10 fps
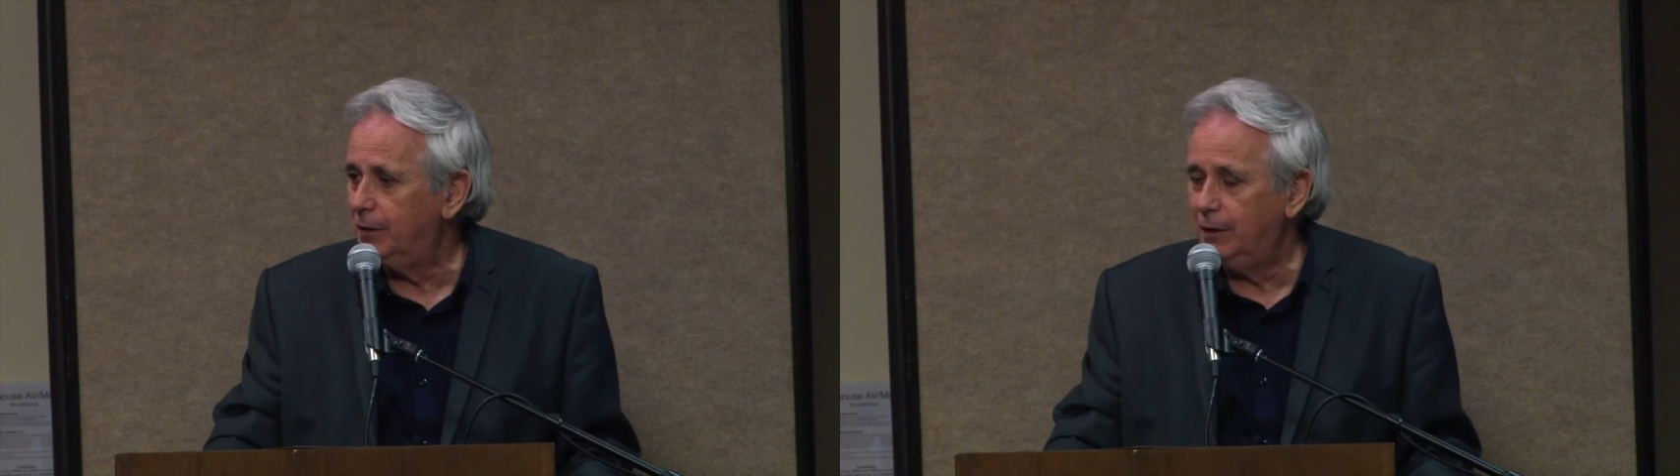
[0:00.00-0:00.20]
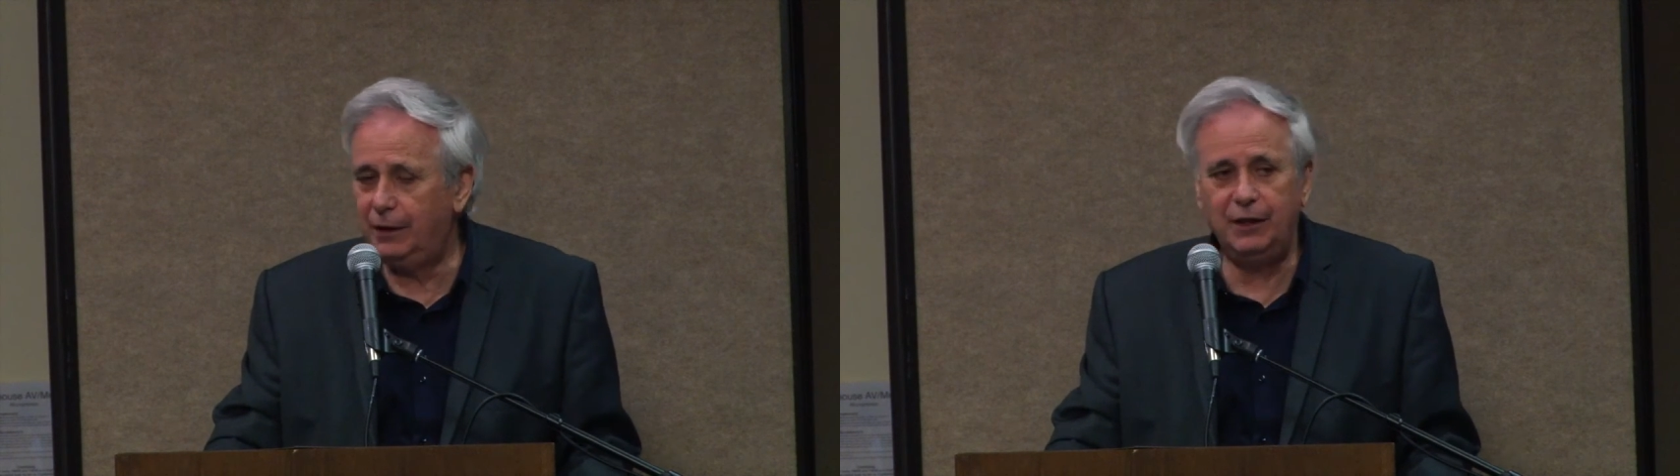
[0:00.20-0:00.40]

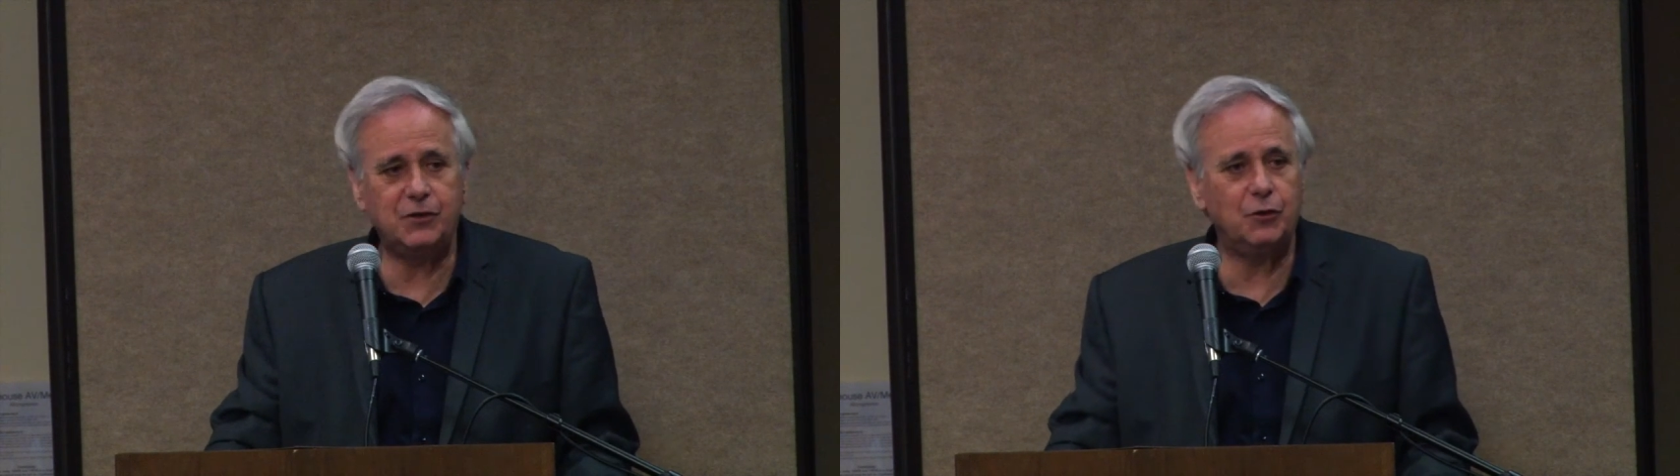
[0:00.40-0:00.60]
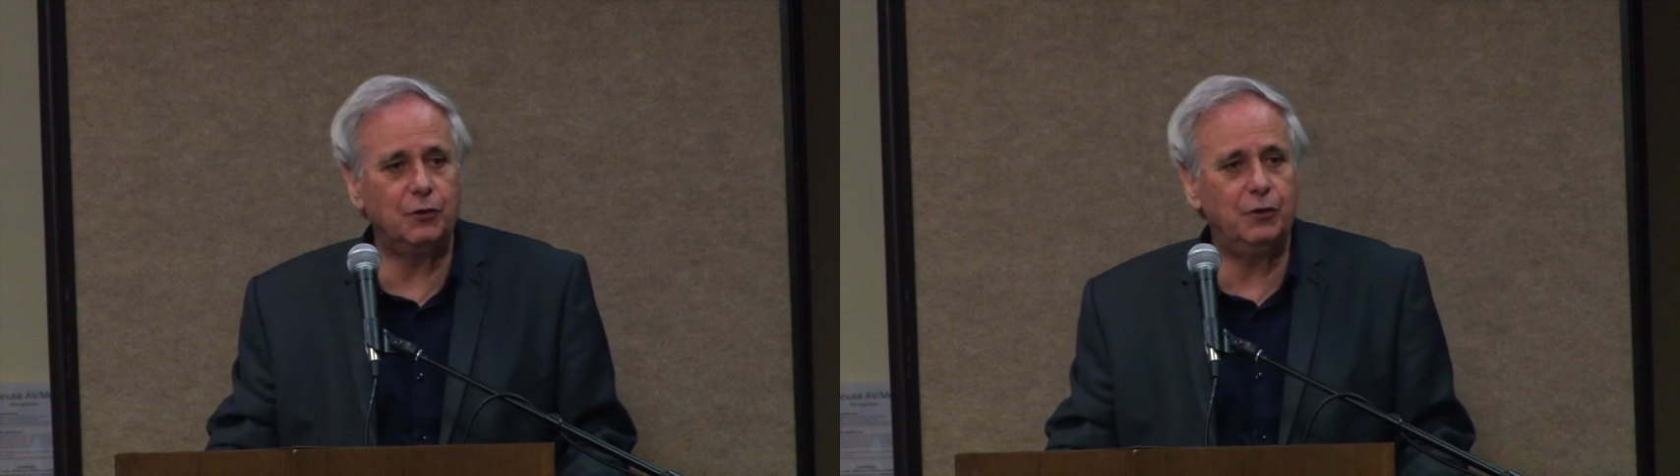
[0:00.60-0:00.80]
and
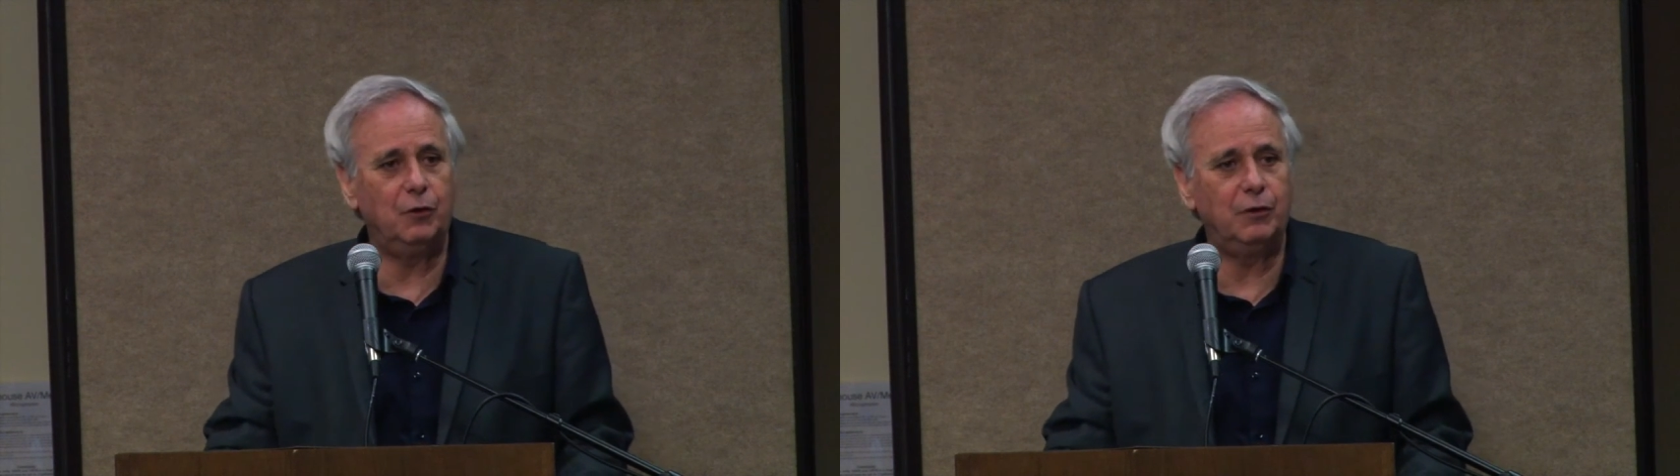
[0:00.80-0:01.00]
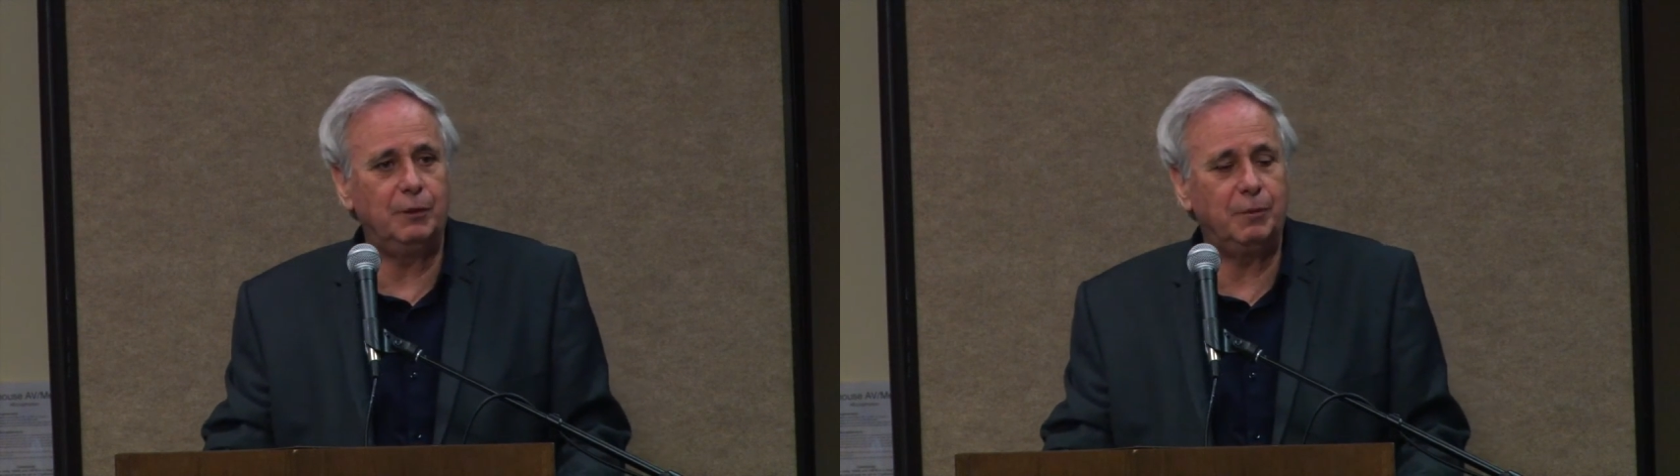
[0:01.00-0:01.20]
it's not the
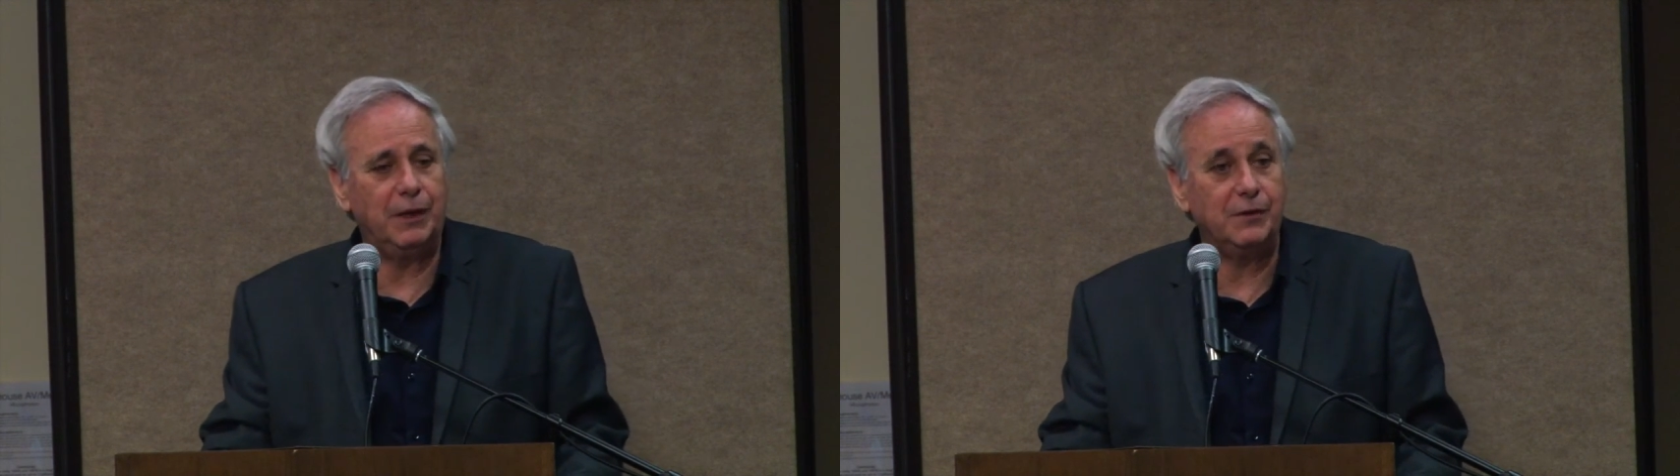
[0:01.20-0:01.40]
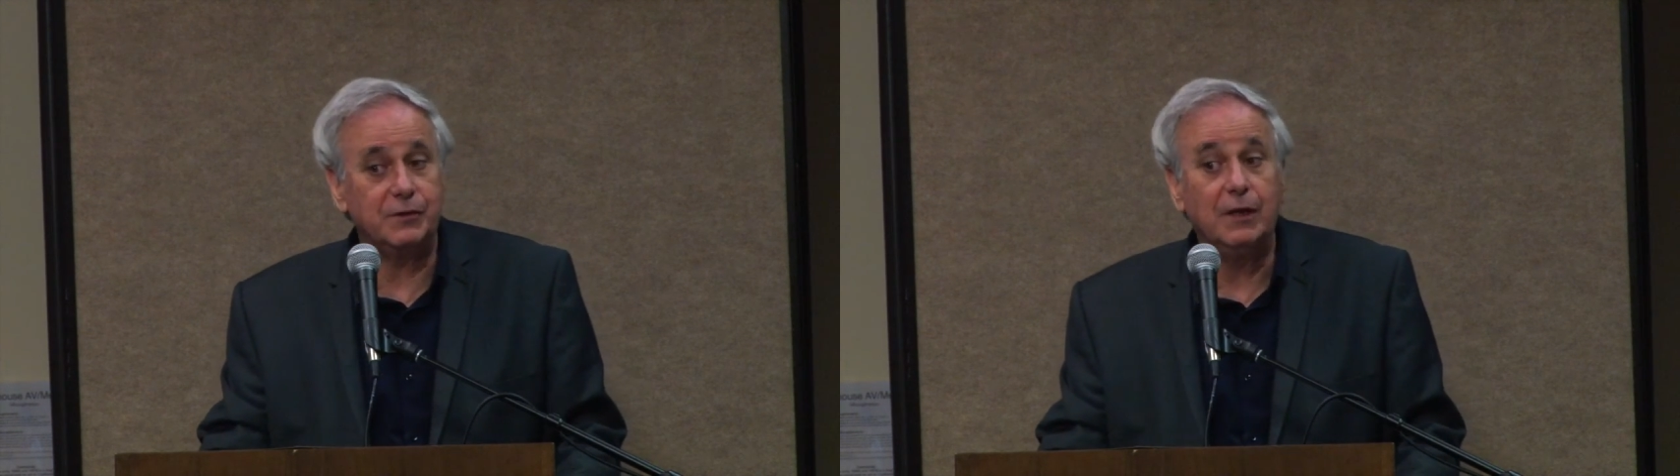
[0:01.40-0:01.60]
only
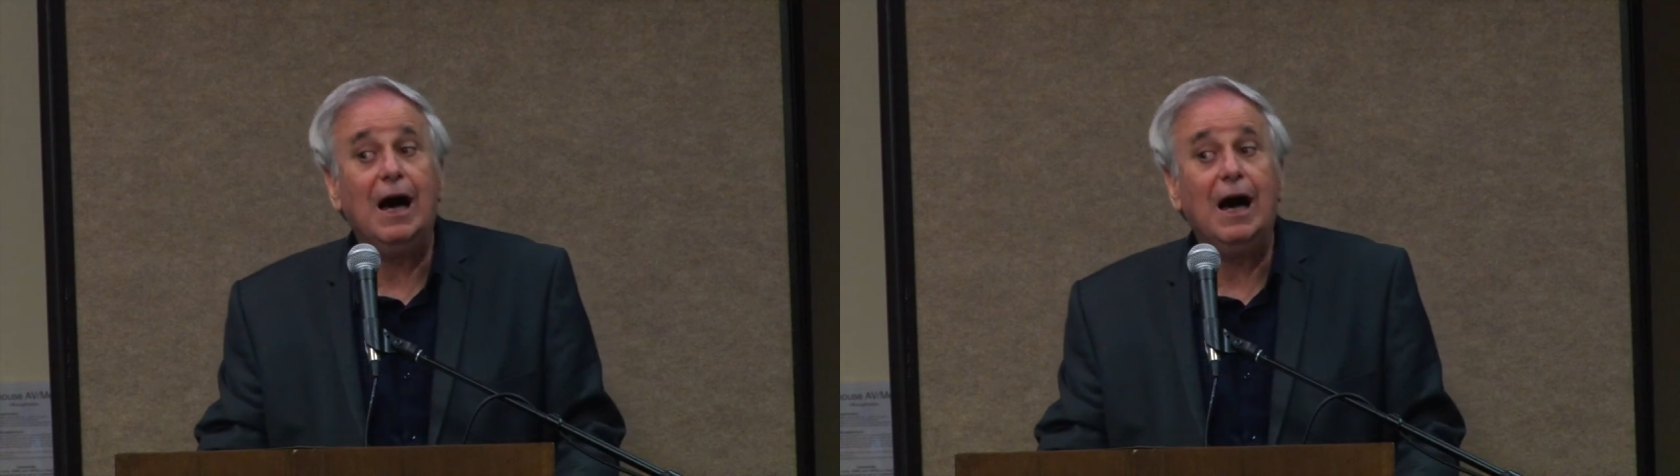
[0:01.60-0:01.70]
place.